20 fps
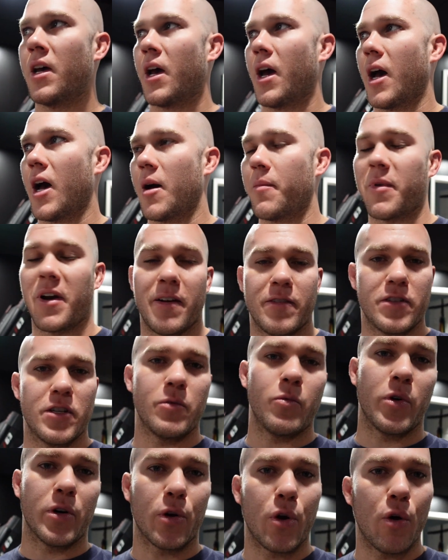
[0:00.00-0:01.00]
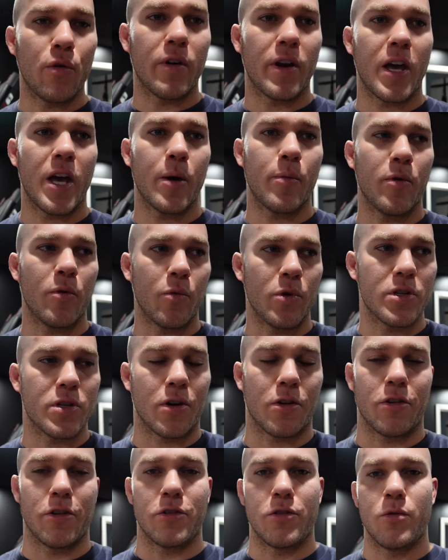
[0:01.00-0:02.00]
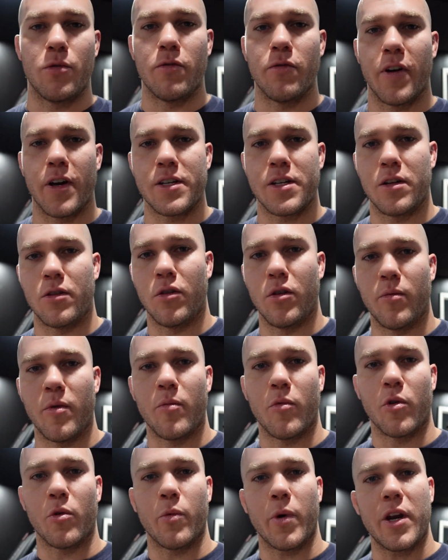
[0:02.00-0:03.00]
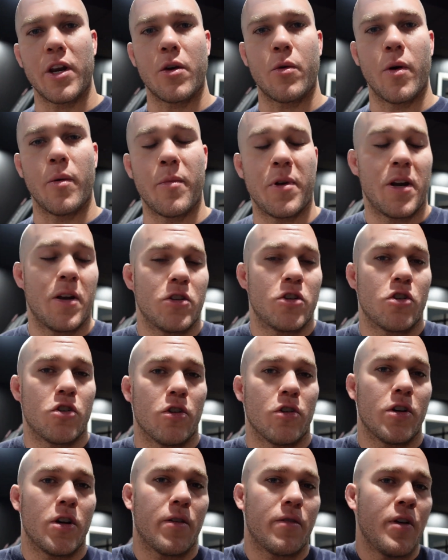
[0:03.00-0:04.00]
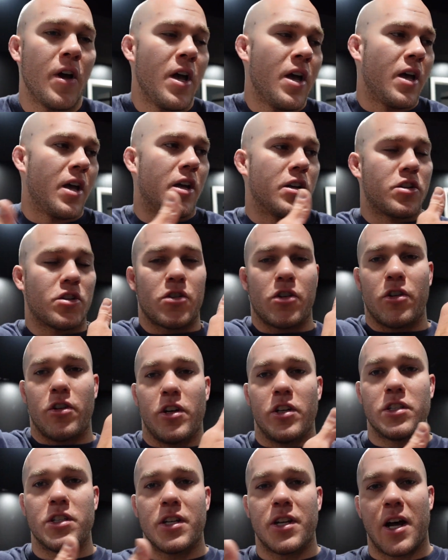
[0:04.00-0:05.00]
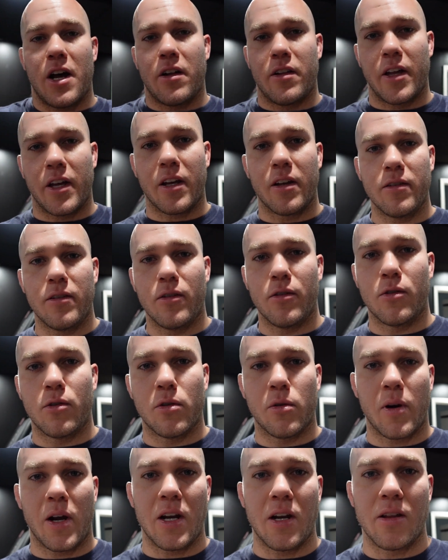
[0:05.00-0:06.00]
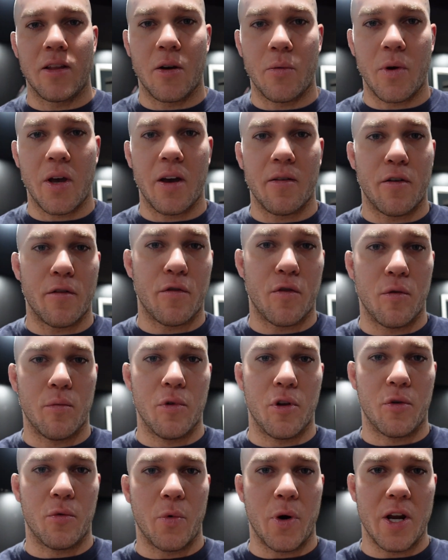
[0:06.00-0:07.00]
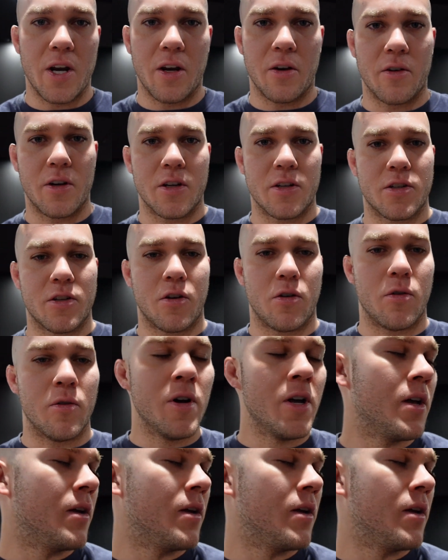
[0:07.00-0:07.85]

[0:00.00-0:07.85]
but obviously when COVID happened, we started to invest in a little bit more weight equipment, and sure enough, it's turned into now like a little cranny that we have a full-blown weight area. So